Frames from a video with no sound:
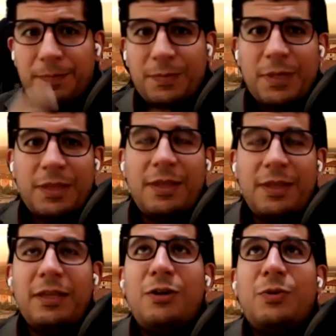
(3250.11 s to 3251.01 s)
Thank
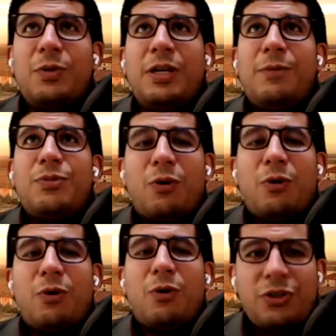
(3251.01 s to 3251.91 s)
you. So the
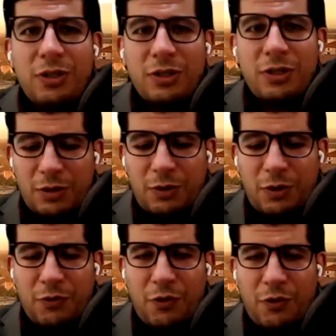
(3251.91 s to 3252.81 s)
question
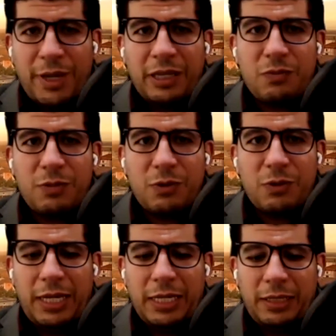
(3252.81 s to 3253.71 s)
of my engagement with
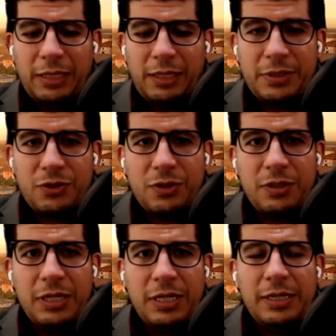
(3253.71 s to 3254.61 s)
Wa'il Halaq
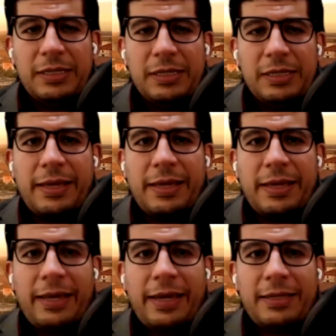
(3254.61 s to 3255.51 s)
position is
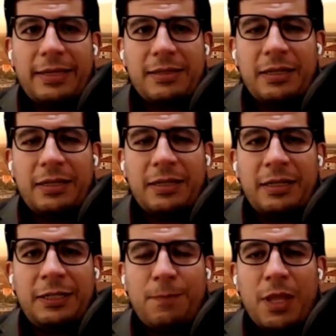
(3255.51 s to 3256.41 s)
that
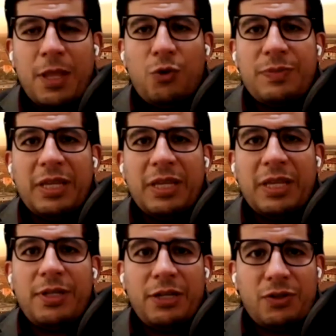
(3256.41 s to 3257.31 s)
when we speak
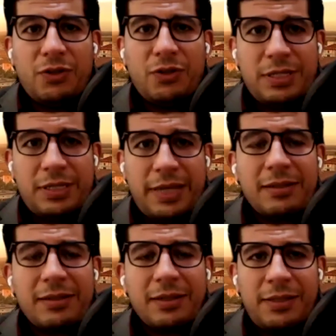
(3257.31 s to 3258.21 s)
about the nation state
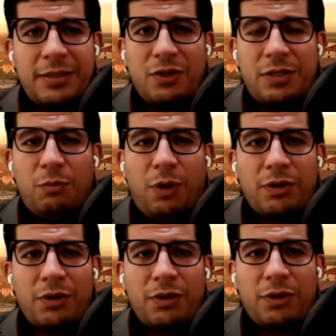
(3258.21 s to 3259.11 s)

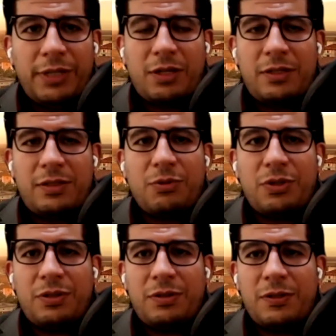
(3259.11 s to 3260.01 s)
model, its
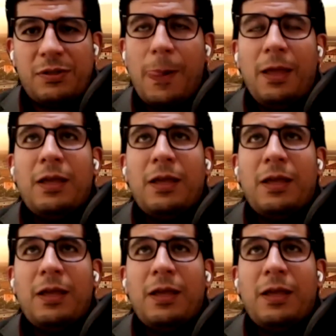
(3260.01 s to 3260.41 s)
conceptions,